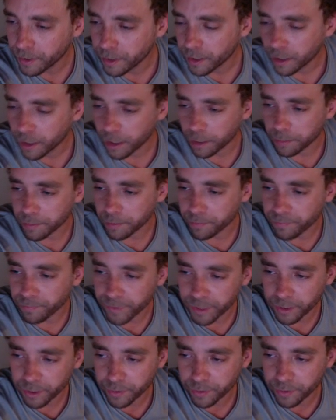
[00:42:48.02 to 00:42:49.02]

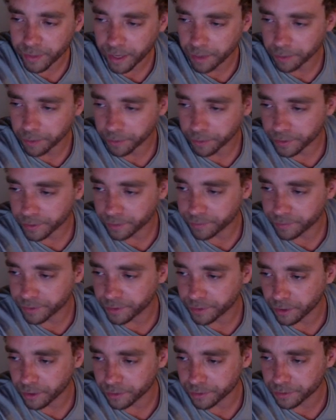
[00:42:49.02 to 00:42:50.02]
Video the Gamer. If the
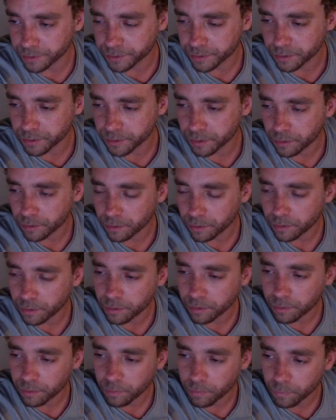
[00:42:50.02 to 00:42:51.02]
Dodgers
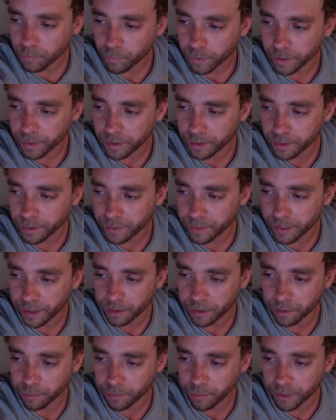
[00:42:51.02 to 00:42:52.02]
win the
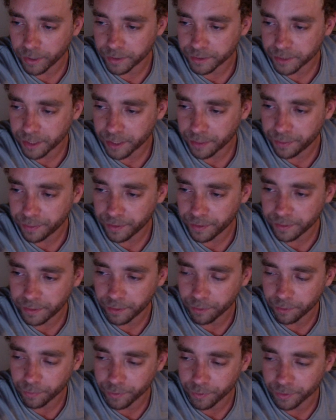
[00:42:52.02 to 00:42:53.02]
NL West, I think they
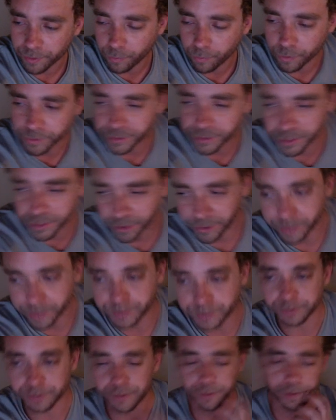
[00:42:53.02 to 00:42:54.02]
will win the World
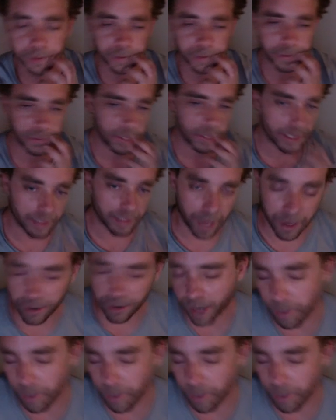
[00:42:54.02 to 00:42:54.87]
Series. I'm